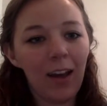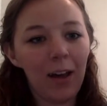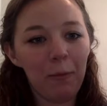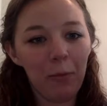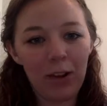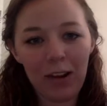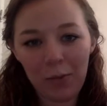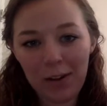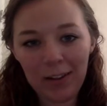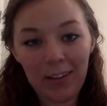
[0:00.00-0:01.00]
when
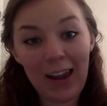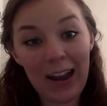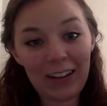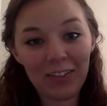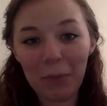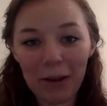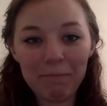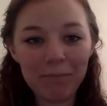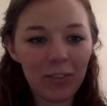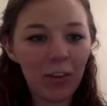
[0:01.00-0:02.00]
it was an active mine.
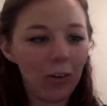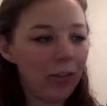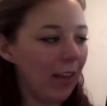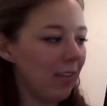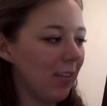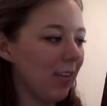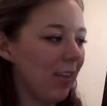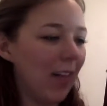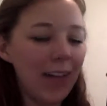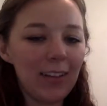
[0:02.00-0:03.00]
So that's
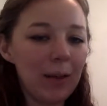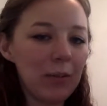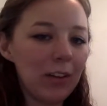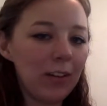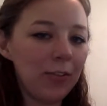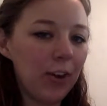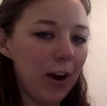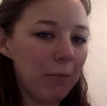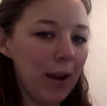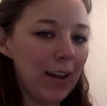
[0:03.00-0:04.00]
the last object for
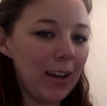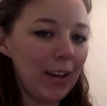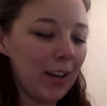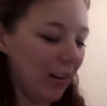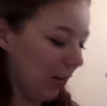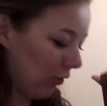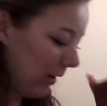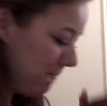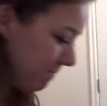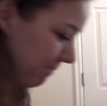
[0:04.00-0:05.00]
our mining
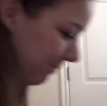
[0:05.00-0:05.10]
industry.